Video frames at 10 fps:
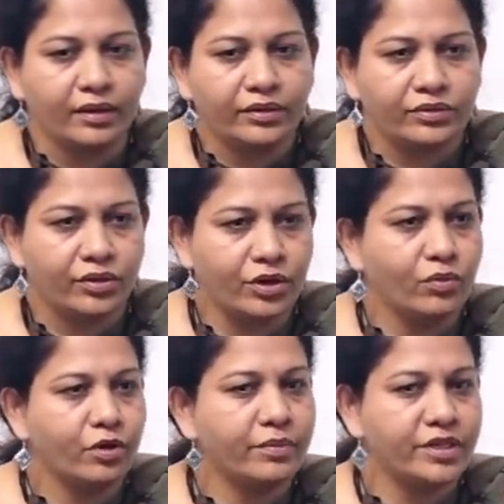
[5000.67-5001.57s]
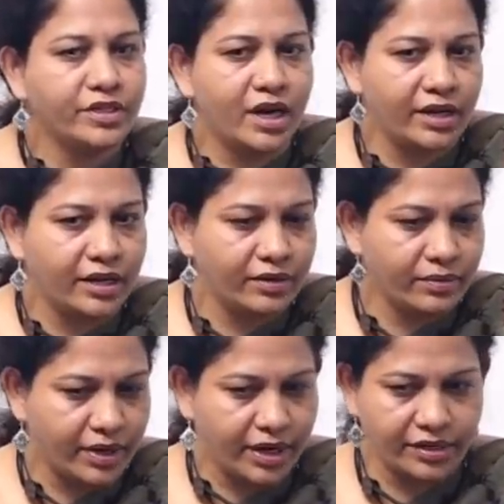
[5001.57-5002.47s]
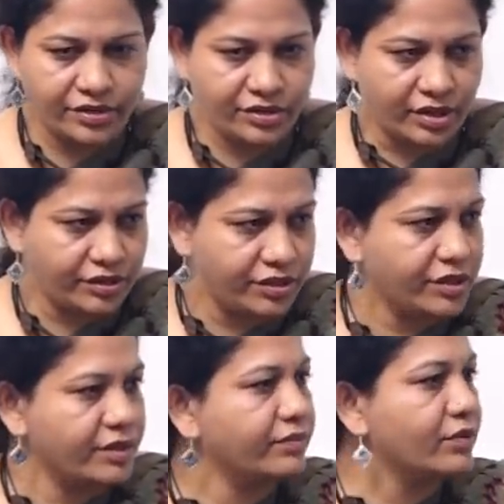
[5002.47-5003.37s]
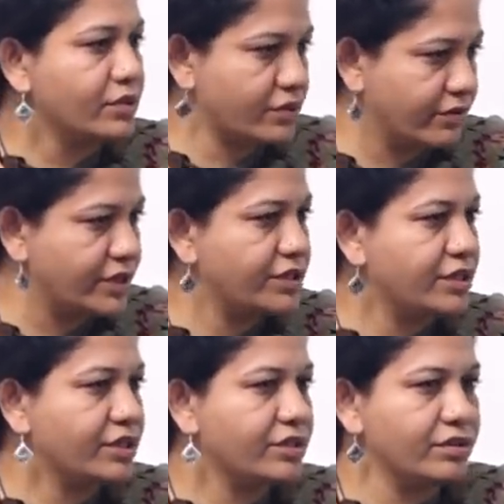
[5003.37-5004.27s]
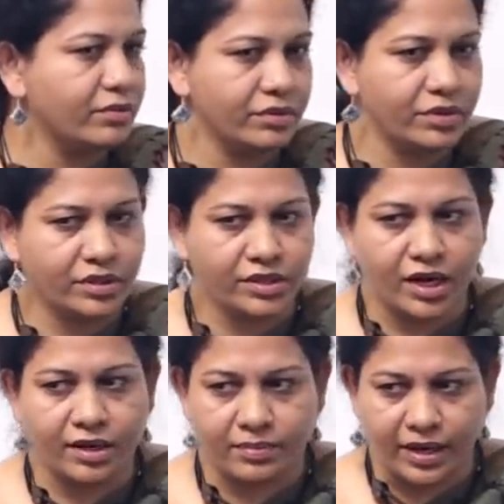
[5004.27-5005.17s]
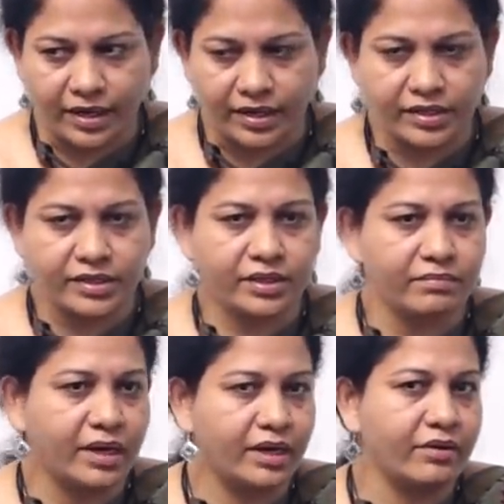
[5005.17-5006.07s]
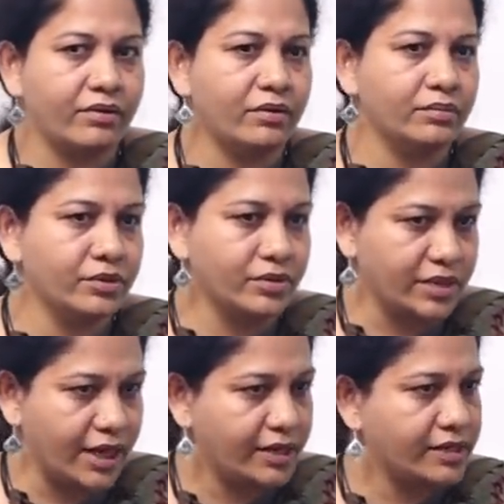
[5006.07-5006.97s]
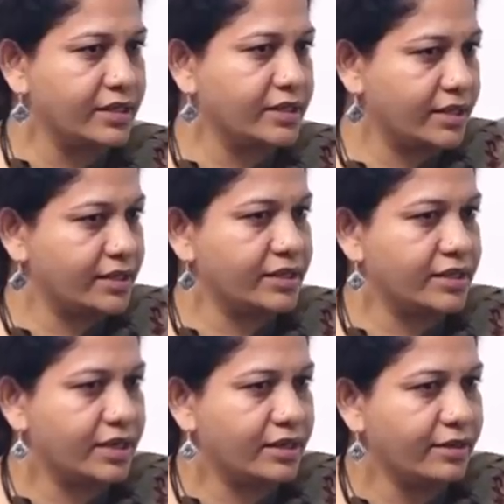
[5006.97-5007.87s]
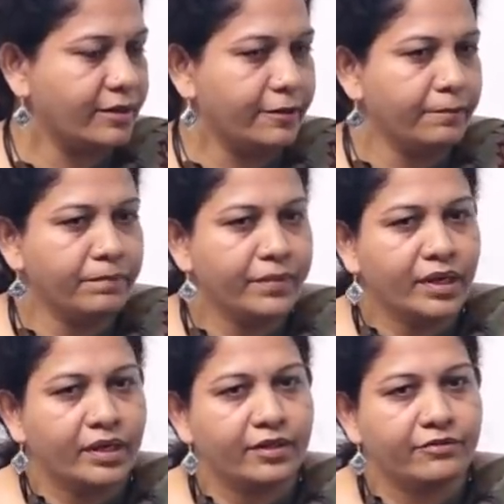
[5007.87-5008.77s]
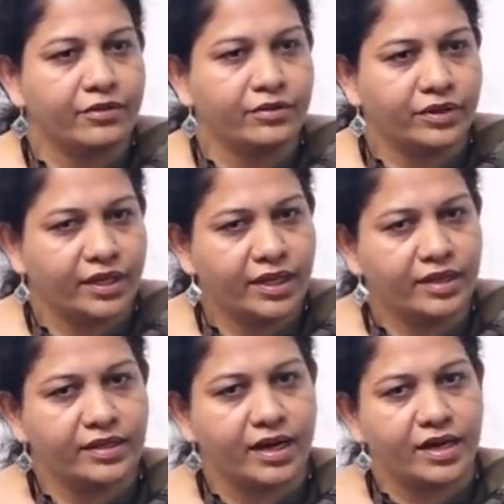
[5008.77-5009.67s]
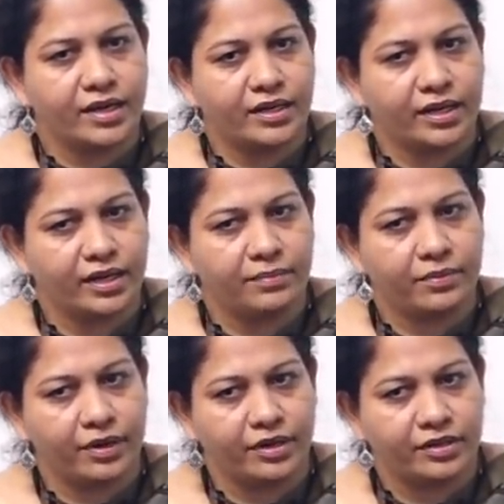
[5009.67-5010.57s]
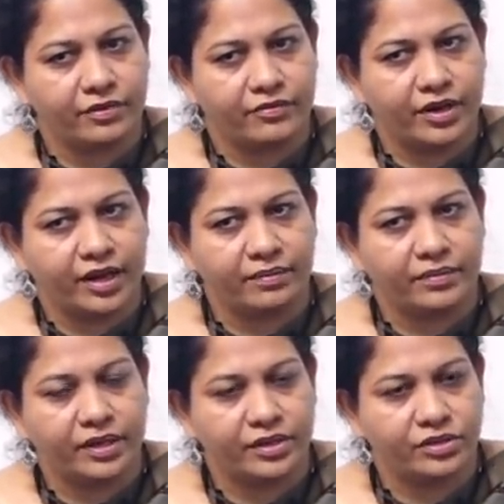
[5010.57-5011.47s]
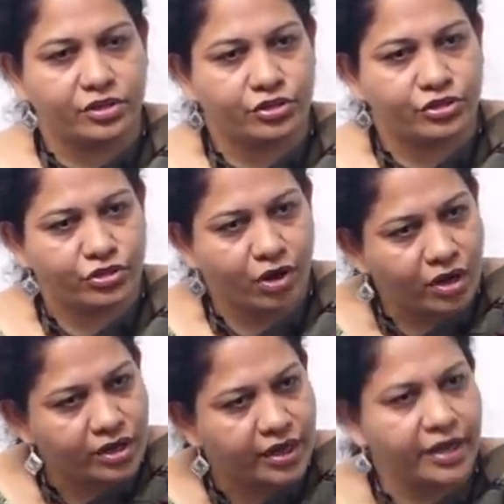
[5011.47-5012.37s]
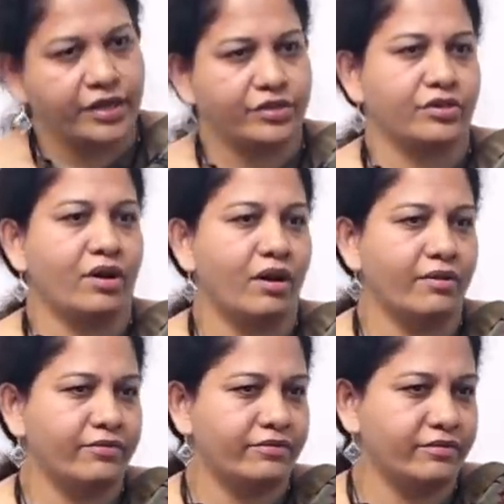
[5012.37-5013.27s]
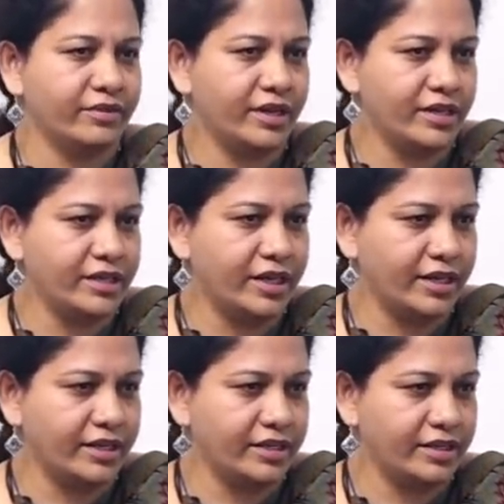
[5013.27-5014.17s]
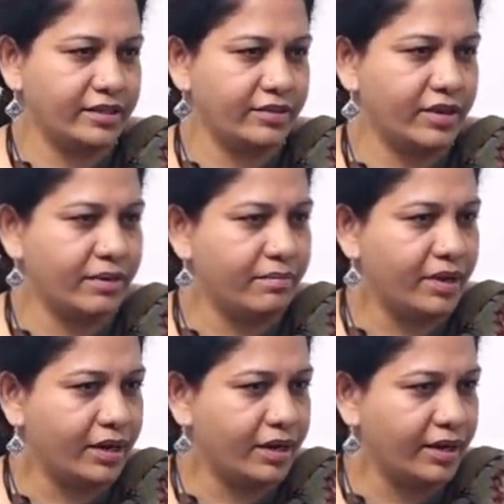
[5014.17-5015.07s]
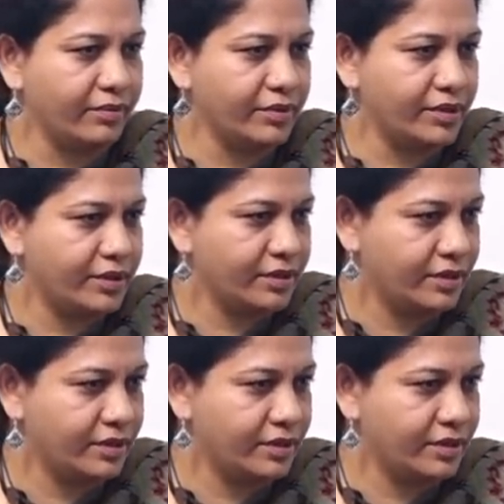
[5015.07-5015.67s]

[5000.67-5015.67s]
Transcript: So you would be starting to write structures of those questions, you would start practicing back home those answers, etc. If you think that at any point of time there is a shortage of content, you come back, I would